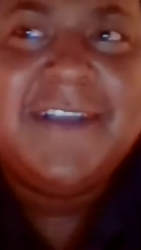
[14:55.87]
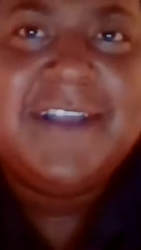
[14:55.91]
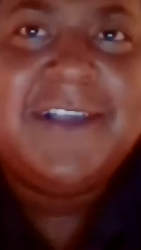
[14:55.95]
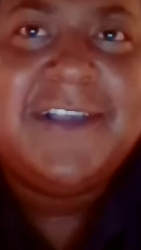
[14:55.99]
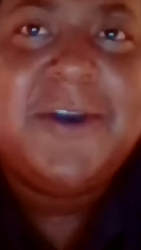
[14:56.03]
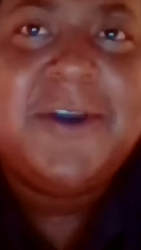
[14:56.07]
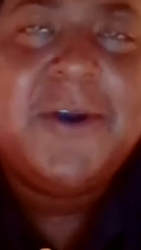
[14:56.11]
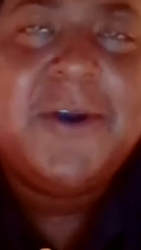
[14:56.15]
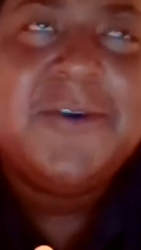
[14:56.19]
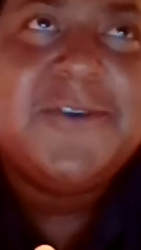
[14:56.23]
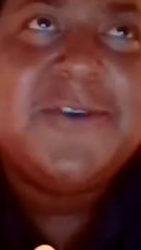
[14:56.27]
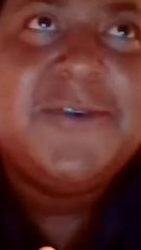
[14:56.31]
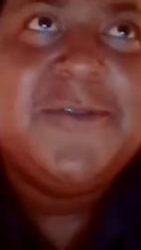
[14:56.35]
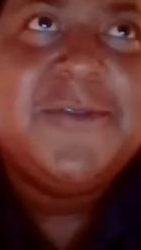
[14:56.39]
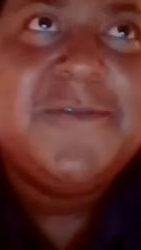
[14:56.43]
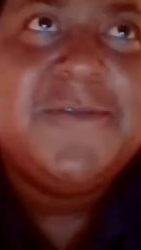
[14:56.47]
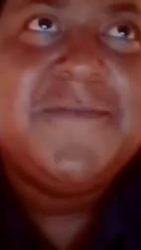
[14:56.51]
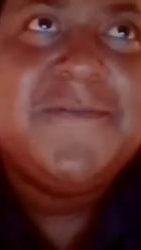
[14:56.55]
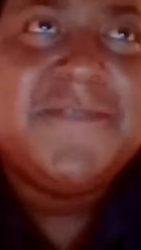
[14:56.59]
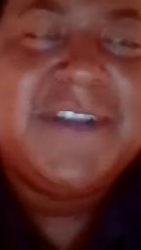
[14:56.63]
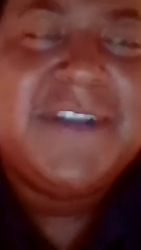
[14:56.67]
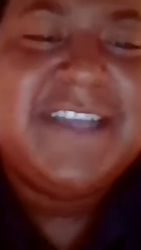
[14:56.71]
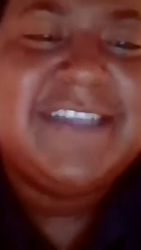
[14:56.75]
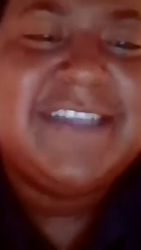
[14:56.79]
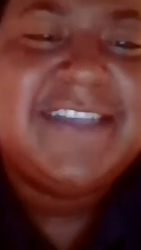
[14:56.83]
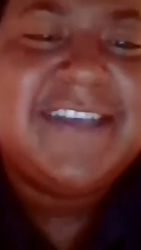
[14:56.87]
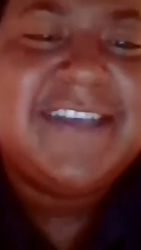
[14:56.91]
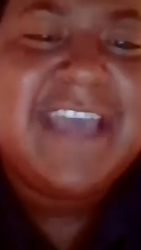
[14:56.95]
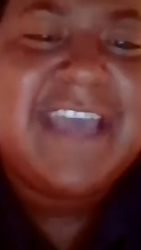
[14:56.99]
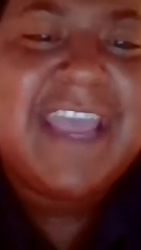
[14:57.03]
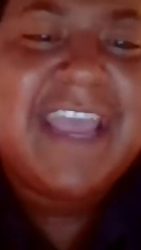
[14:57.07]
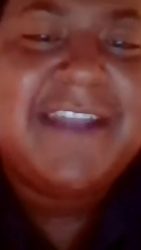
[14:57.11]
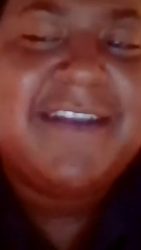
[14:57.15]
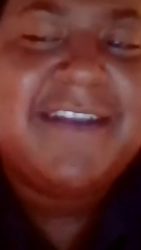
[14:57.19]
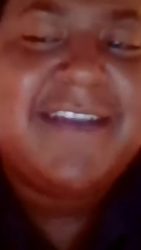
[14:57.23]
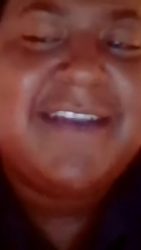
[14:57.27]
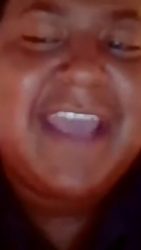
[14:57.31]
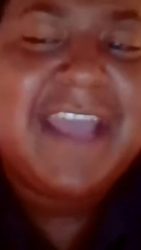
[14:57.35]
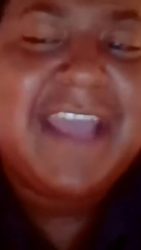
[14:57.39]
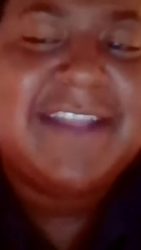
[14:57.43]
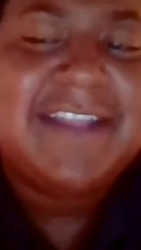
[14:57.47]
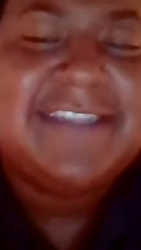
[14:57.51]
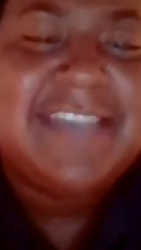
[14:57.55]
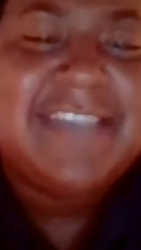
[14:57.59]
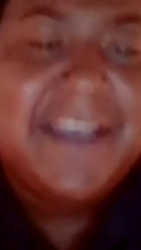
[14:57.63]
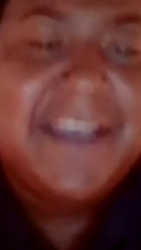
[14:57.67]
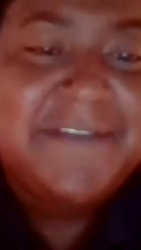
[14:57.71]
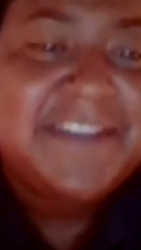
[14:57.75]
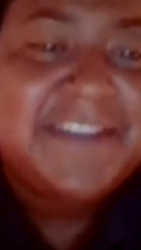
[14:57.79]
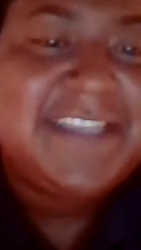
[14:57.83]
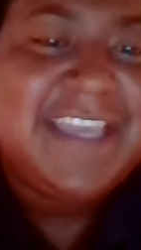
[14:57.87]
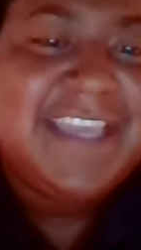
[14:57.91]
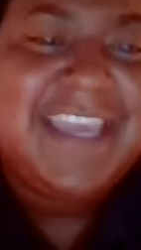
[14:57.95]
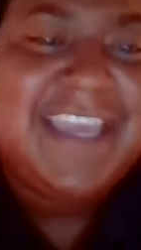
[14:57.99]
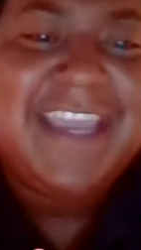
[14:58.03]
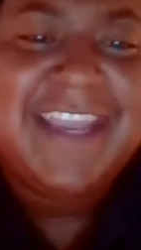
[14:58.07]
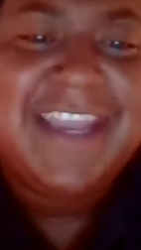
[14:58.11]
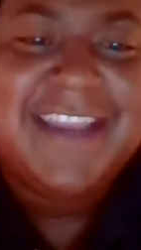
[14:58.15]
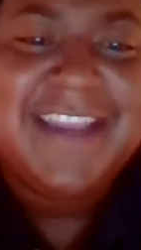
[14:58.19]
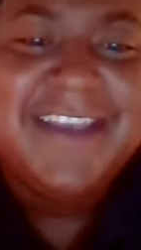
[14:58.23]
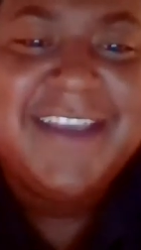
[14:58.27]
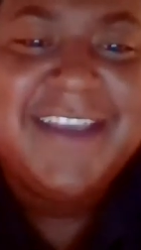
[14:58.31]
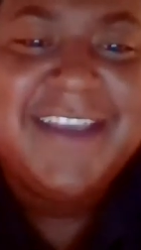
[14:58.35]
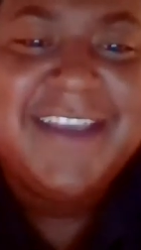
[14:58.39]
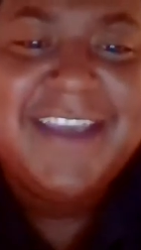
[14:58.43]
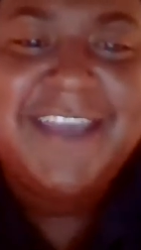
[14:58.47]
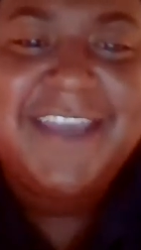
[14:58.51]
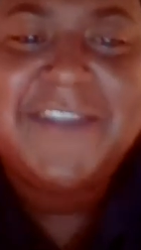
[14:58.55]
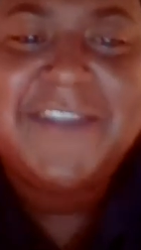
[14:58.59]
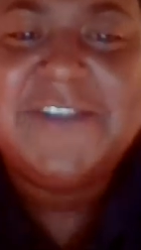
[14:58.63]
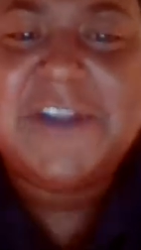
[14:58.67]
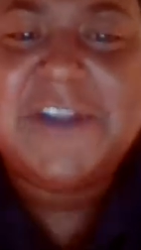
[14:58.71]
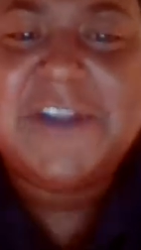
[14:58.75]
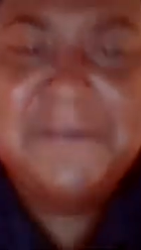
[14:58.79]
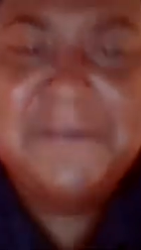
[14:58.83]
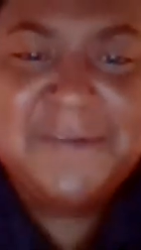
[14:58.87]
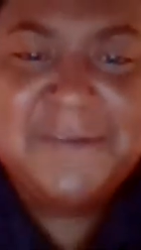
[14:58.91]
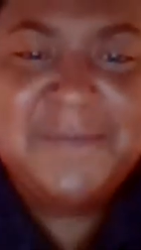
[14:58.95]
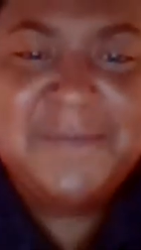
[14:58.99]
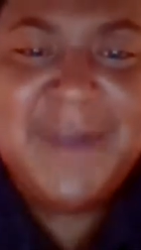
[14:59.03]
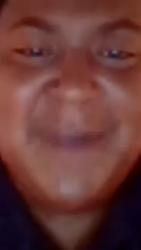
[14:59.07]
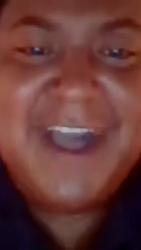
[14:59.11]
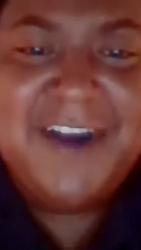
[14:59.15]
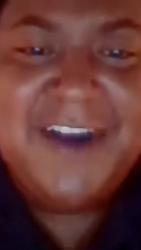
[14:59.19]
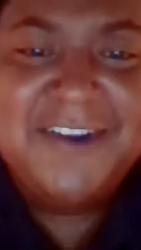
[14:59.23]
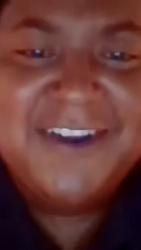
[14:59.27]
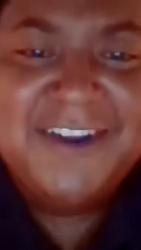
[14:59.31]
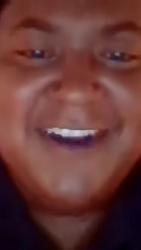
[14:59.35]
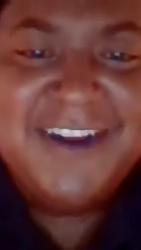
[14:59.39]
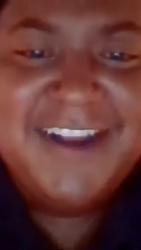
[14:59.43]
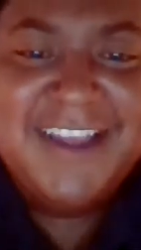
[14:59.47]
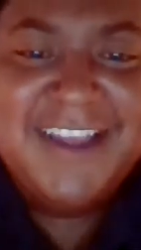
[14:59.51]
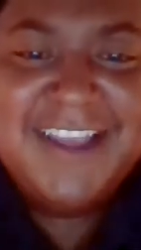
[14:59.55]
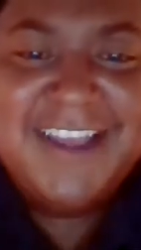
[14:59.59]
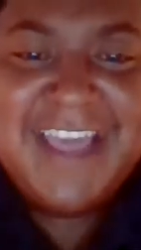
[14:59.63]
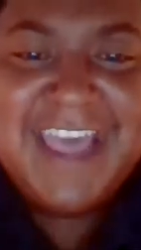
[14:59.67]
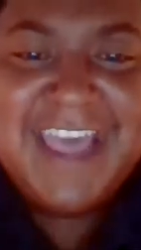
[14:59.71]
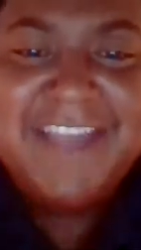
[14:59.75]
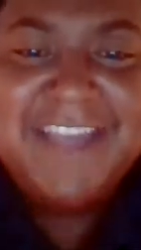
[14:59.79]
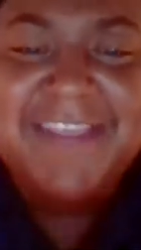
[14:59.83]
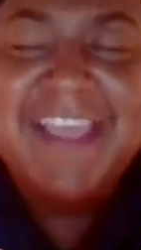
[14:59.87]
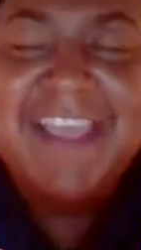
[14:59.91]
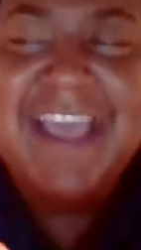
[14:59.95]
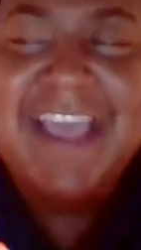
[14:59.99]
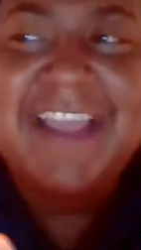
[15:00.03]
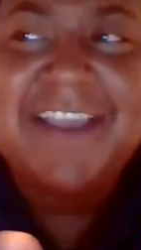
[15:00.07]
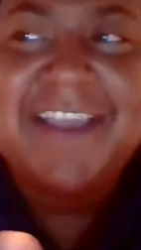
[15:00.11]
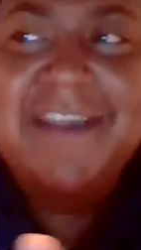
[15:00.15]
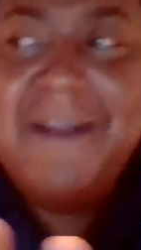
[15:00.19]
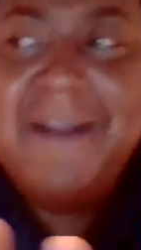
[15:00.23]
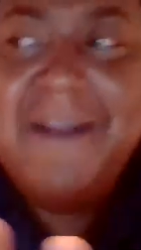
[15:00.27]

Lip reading: Goku, Frieza, and 17, in the Tournament of Power and let